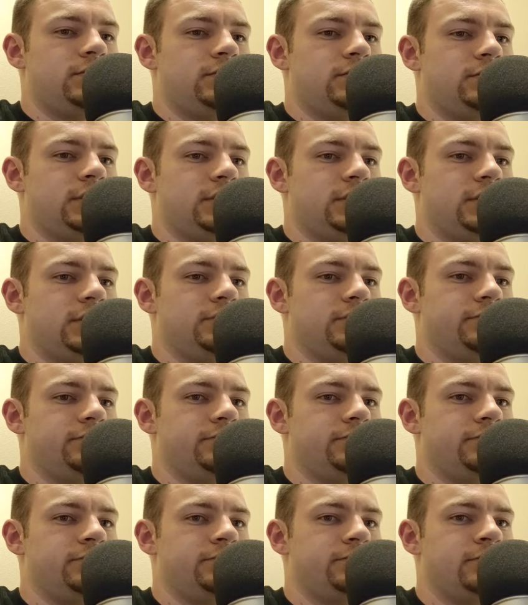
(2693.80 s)

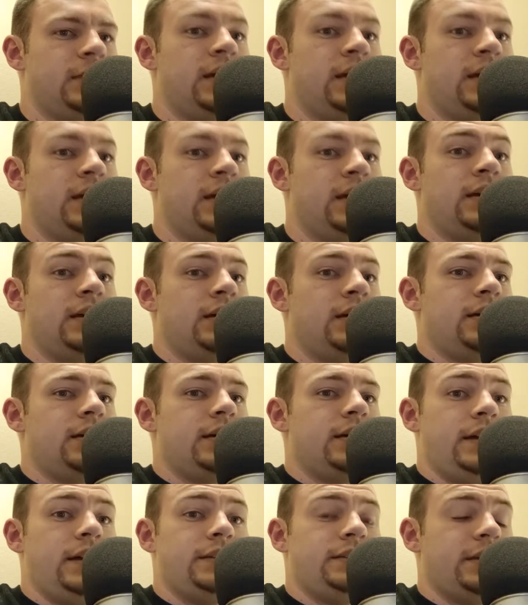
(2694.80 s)
I
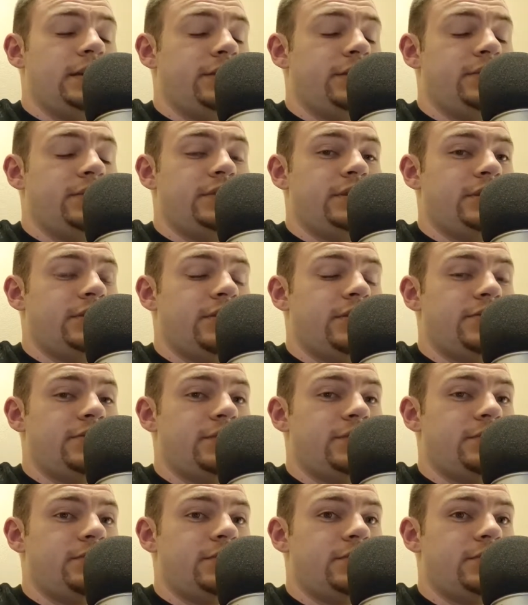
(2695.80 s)
haven't done the
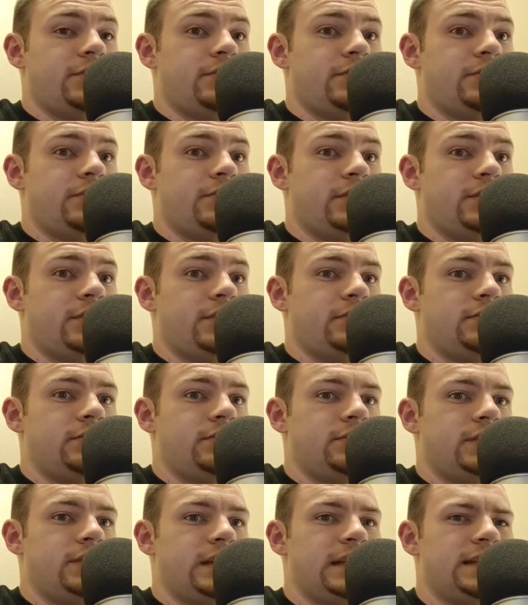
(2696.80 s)
Simpsons one.
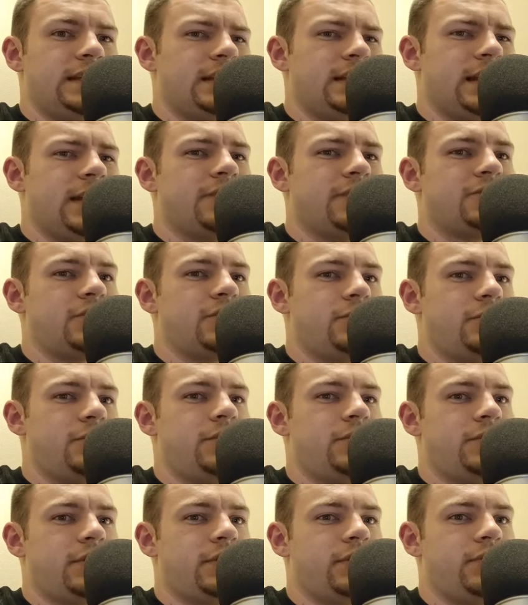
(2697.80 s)
Is it actually
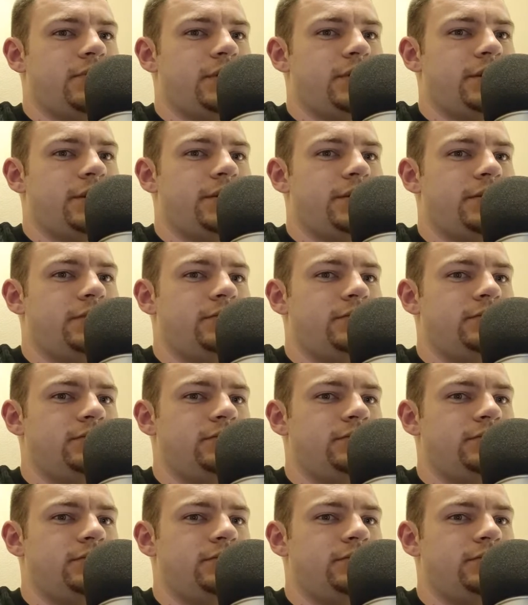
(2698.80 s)
worth going on?